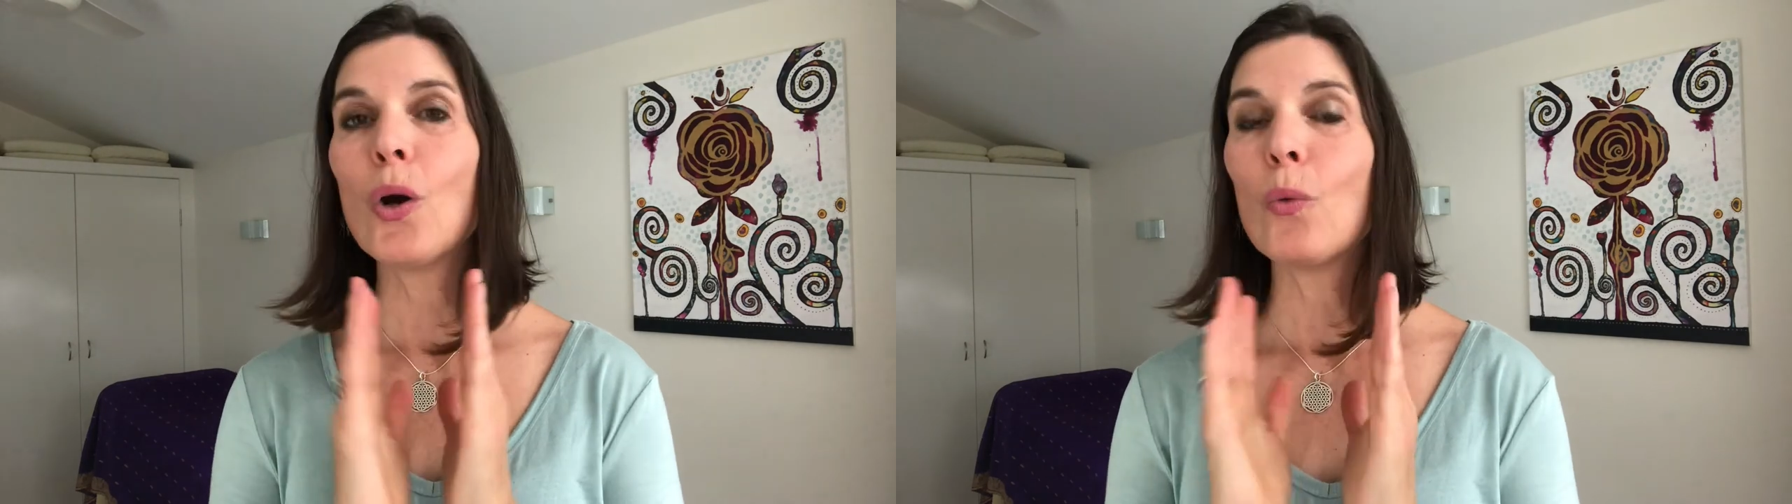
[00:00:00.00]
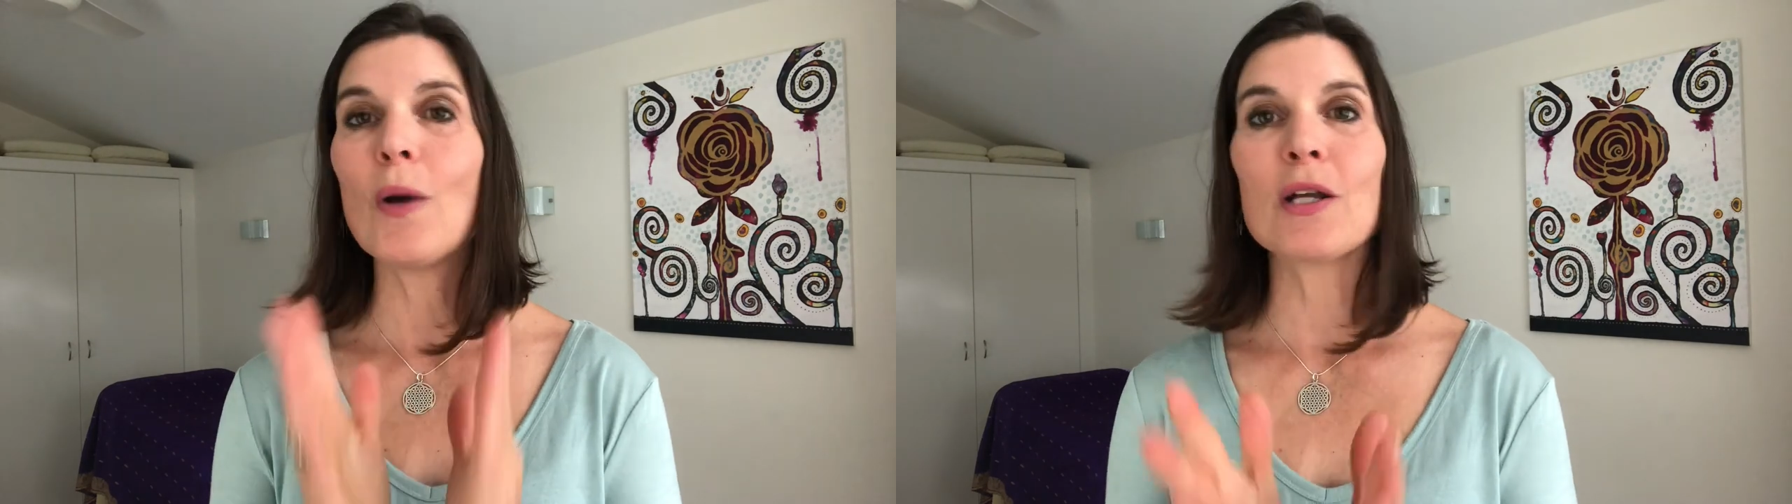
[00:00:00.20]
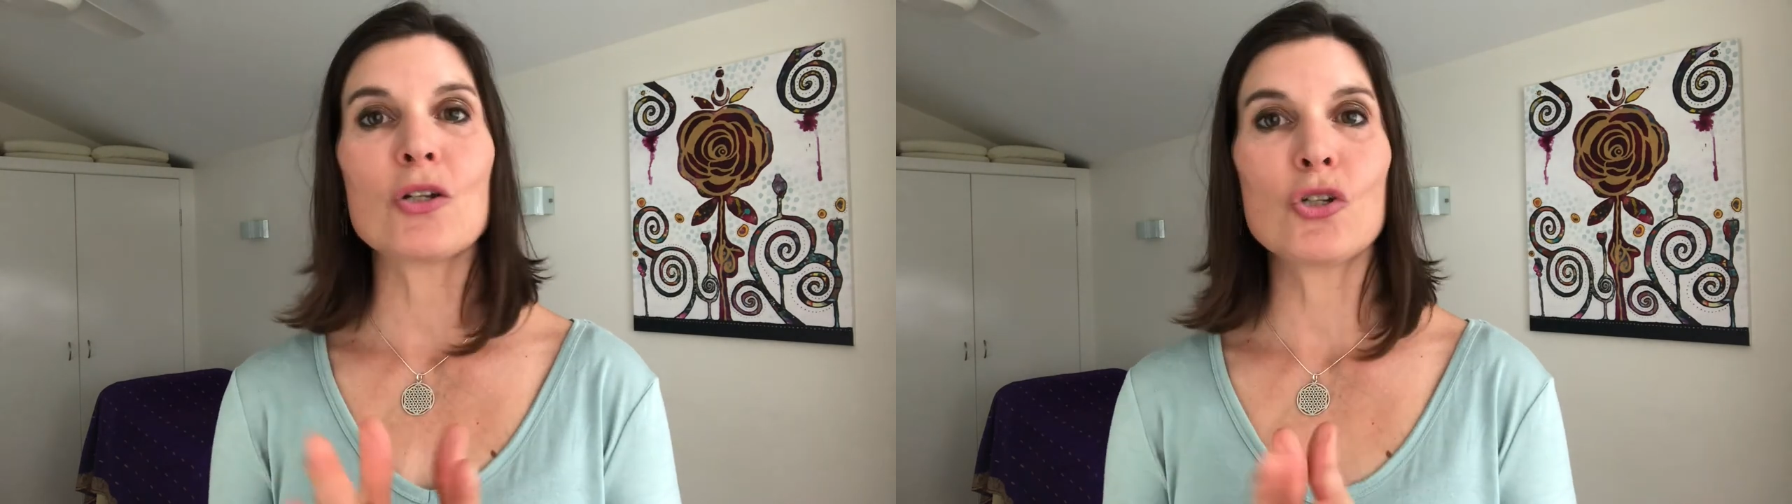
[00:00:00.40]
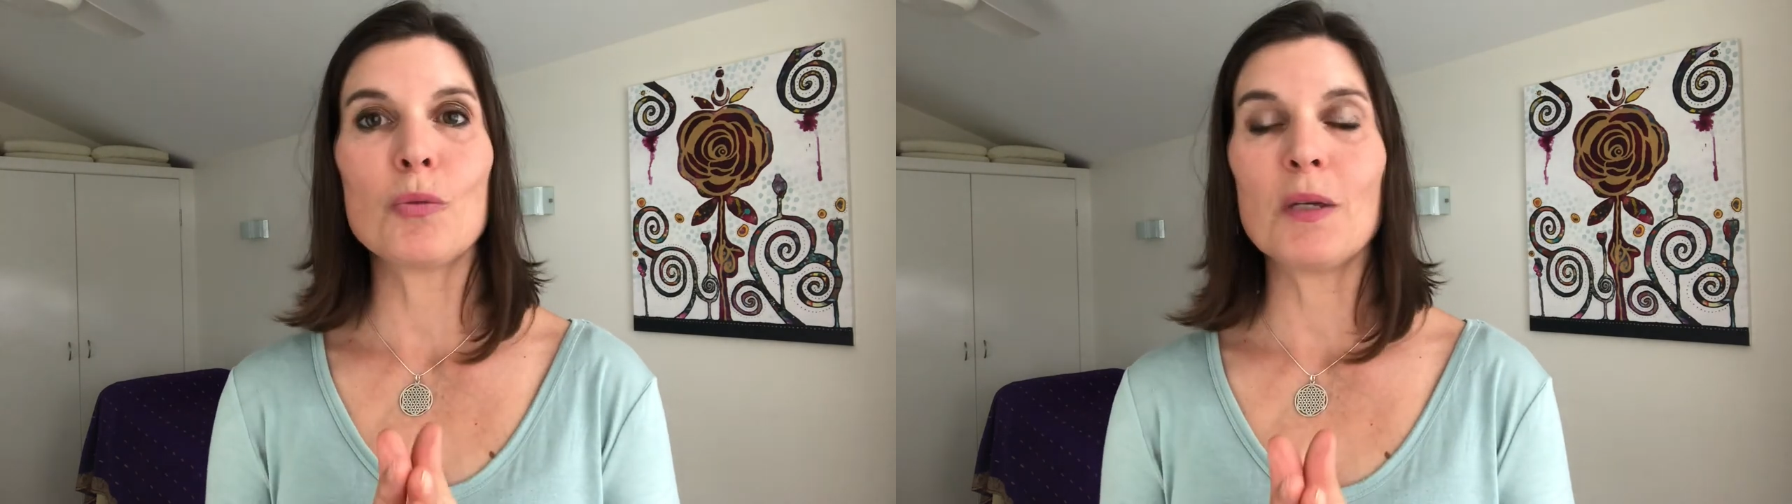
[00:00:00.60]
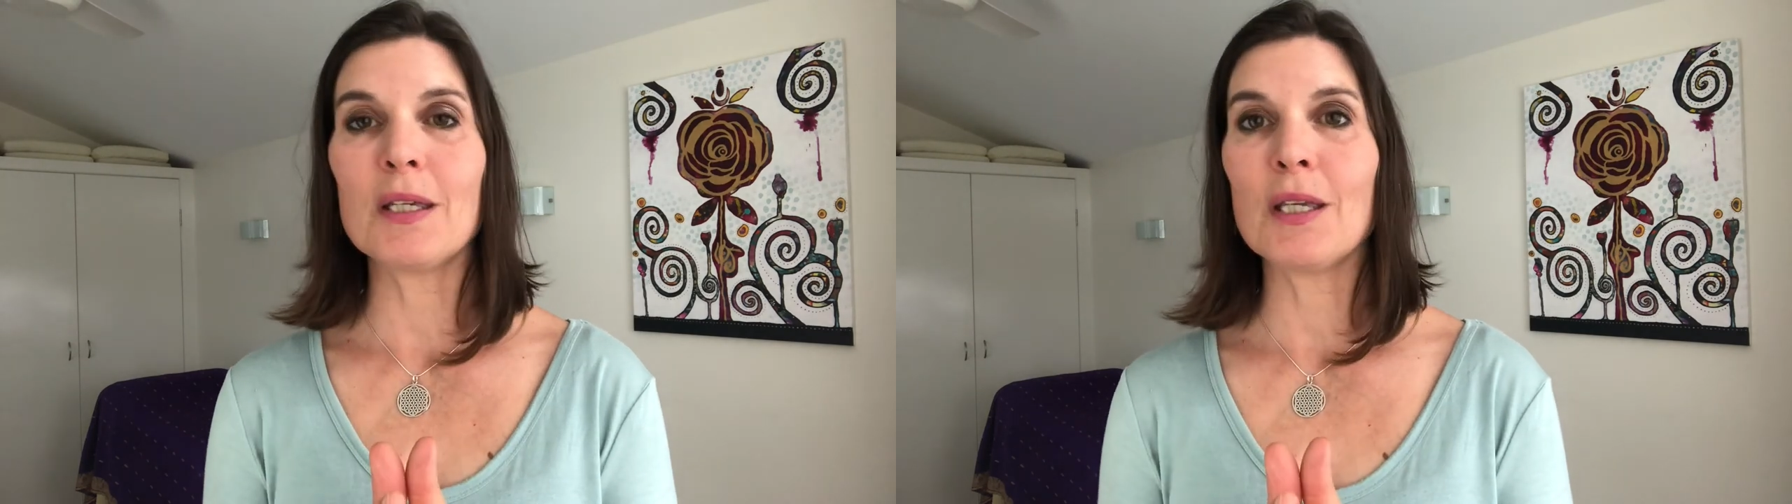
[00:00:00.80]
Where could you
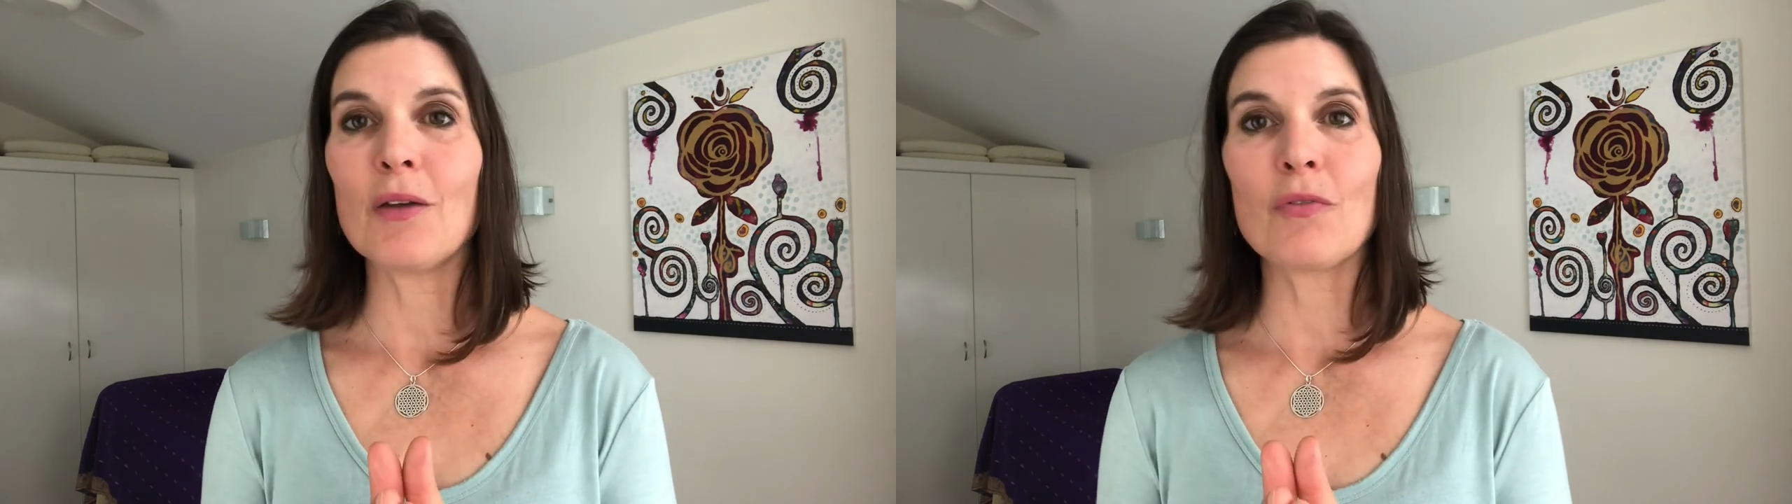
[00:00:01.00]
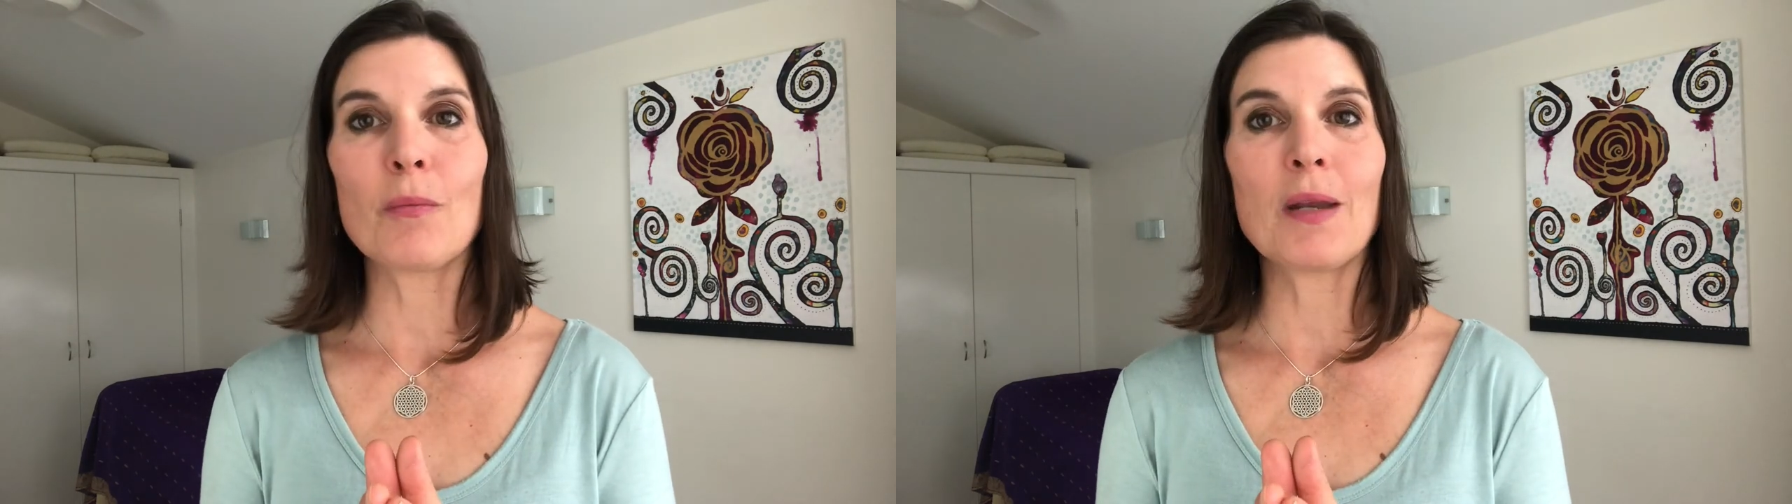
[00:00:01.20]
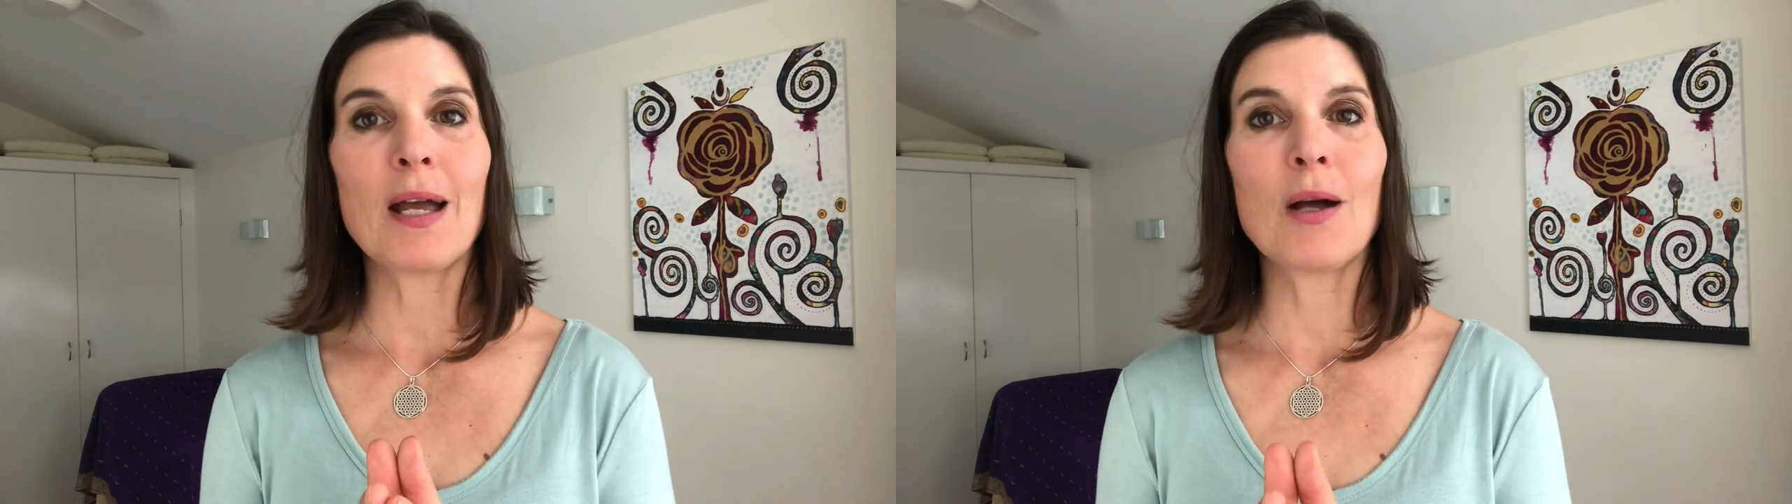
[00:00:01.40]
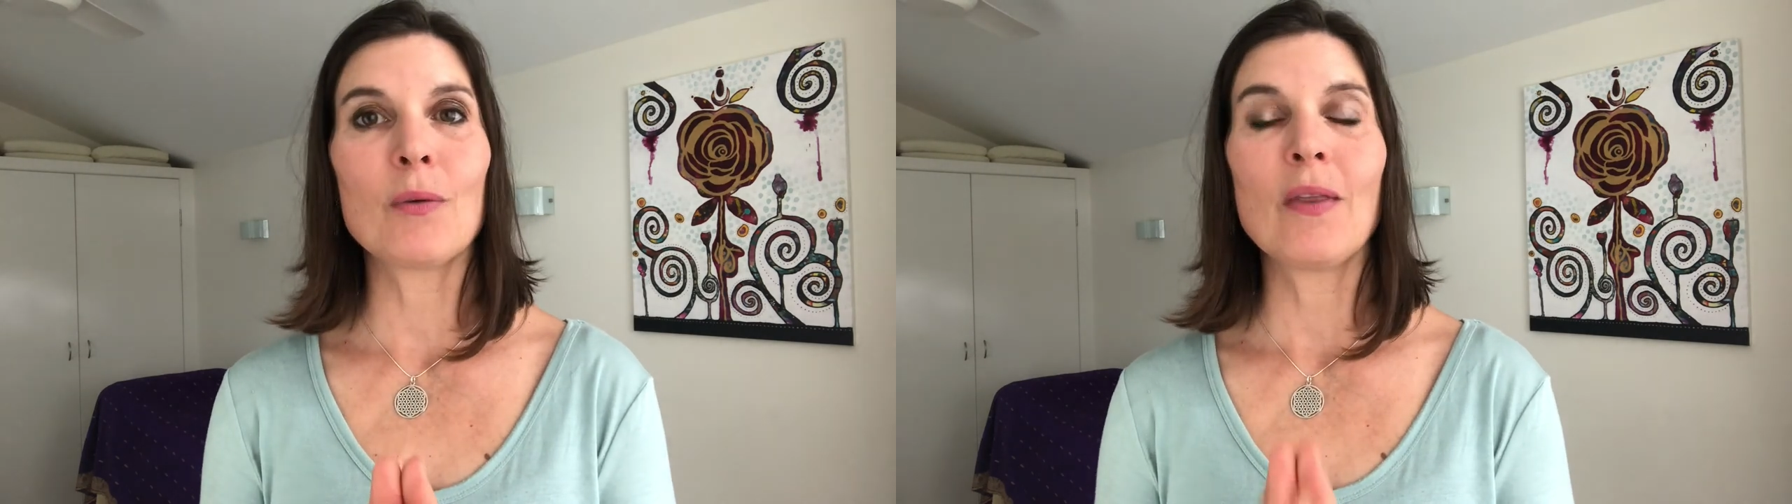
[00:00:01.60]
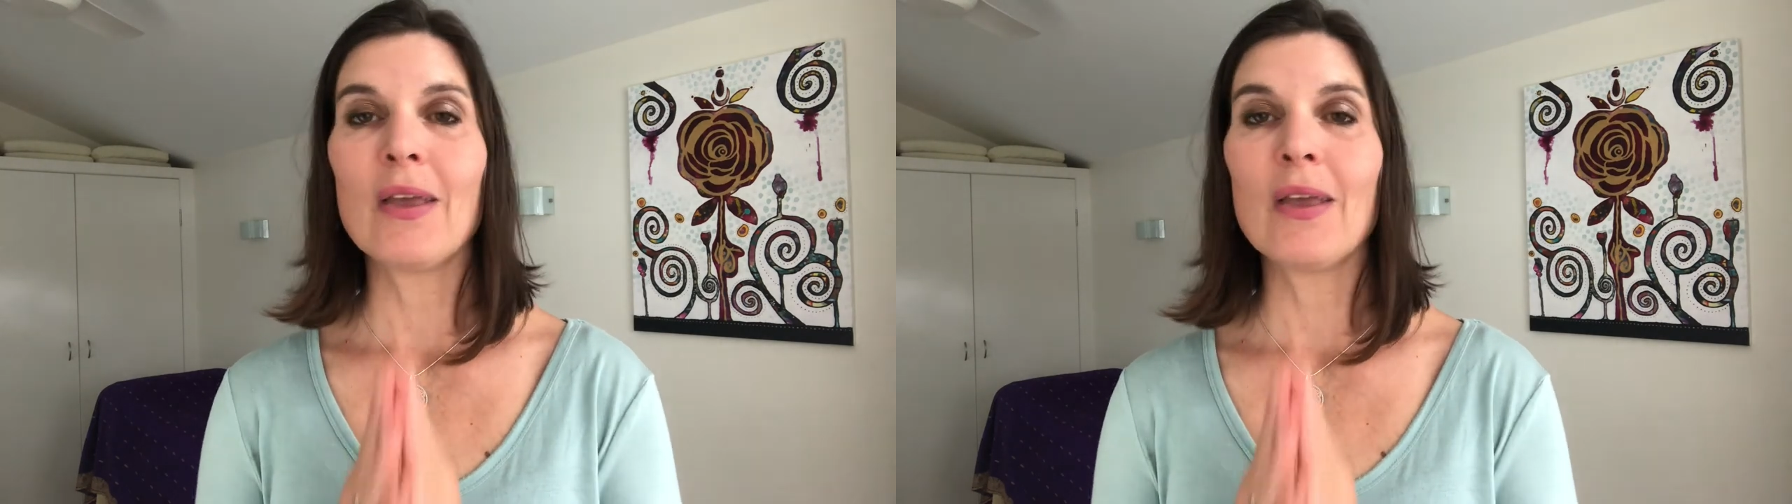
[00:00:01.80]
be a year from now?